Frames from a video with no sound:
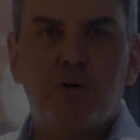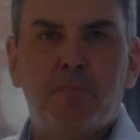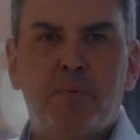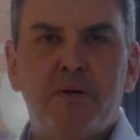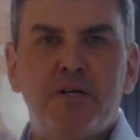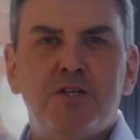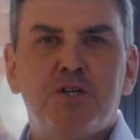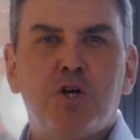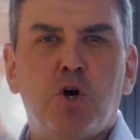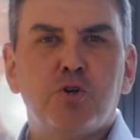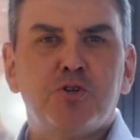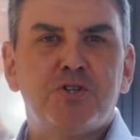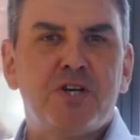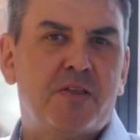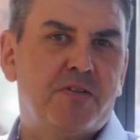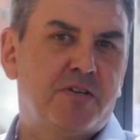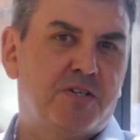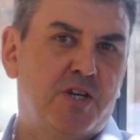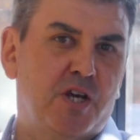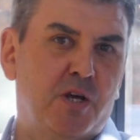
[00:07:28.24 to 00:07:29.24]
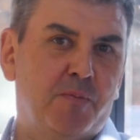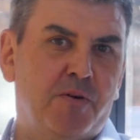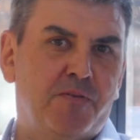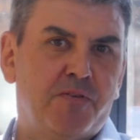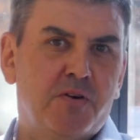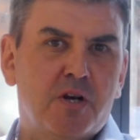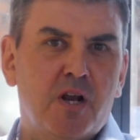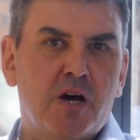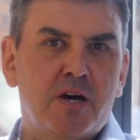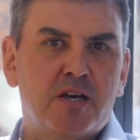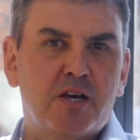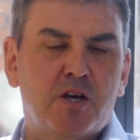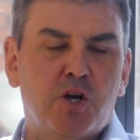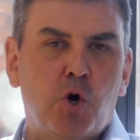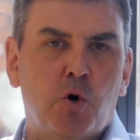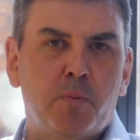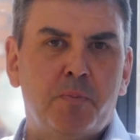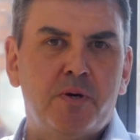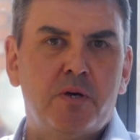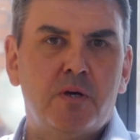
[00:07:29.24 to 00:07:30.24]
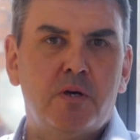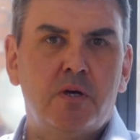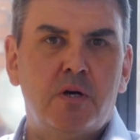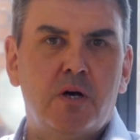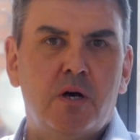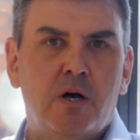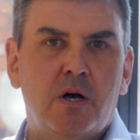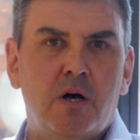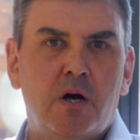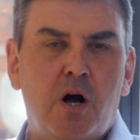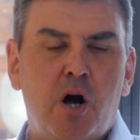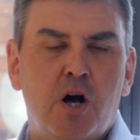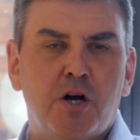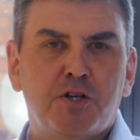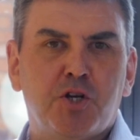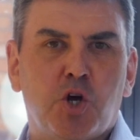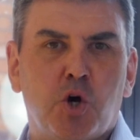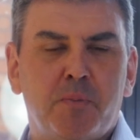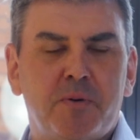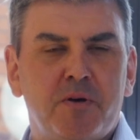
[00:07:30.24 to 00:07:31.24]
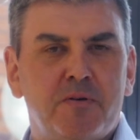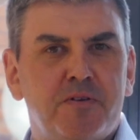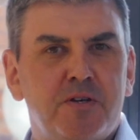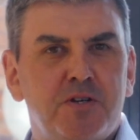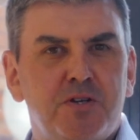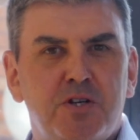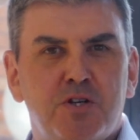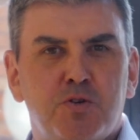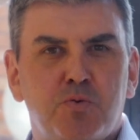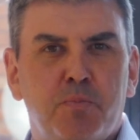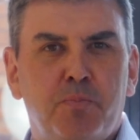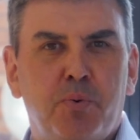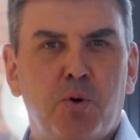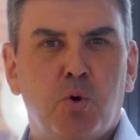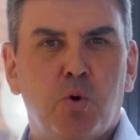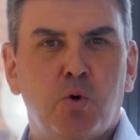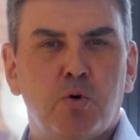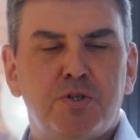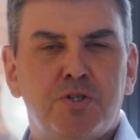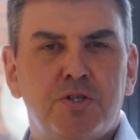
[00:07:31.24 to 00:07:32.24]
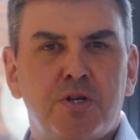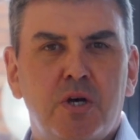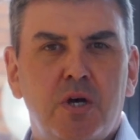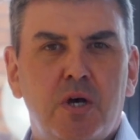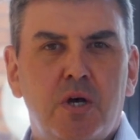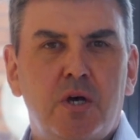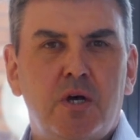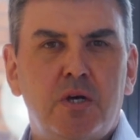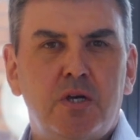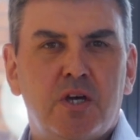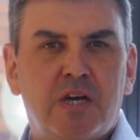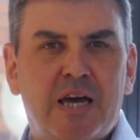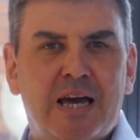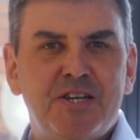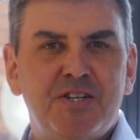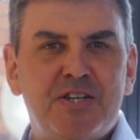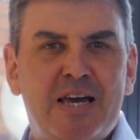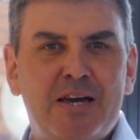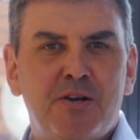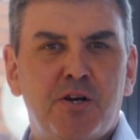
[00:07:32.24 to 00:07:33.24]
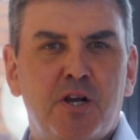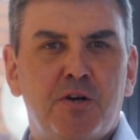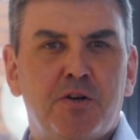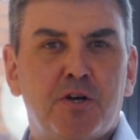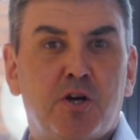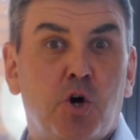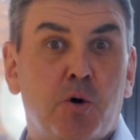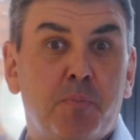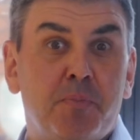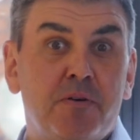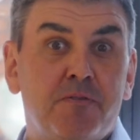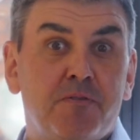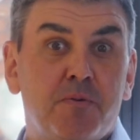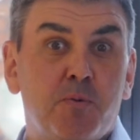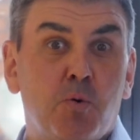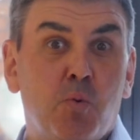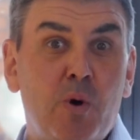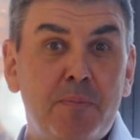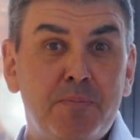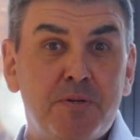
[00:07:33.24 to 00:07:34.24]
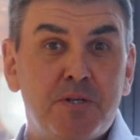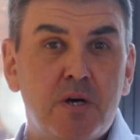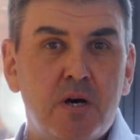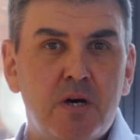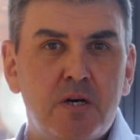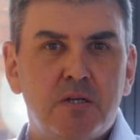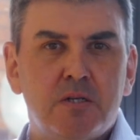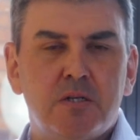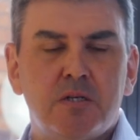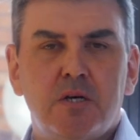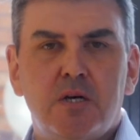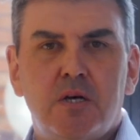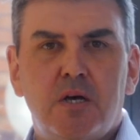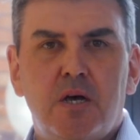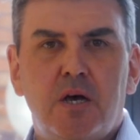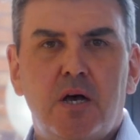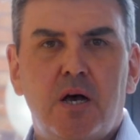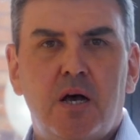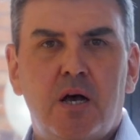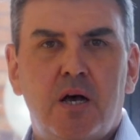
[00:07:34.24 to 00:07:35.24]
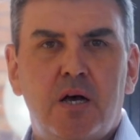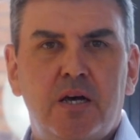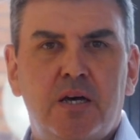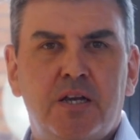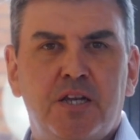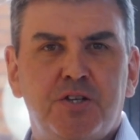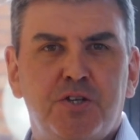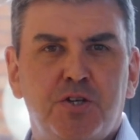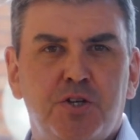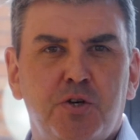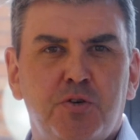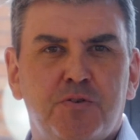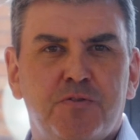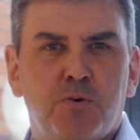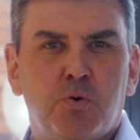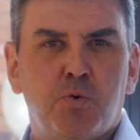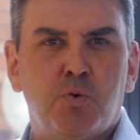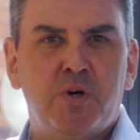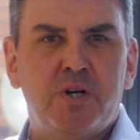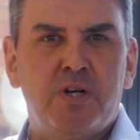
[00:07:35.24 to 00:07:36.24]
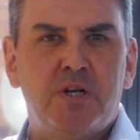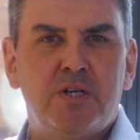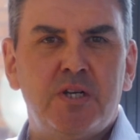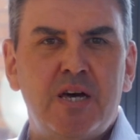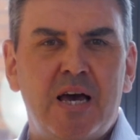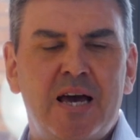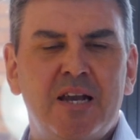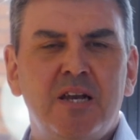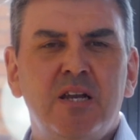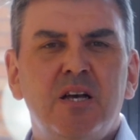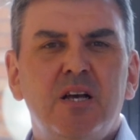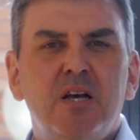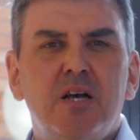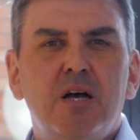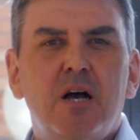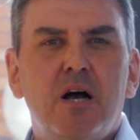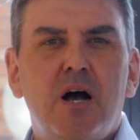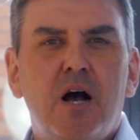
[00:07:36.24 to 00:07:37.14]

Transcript: So please contact the team if you'd like a copy, a hard copy of this year's report. You can download a copy from the website. It is a useful read, and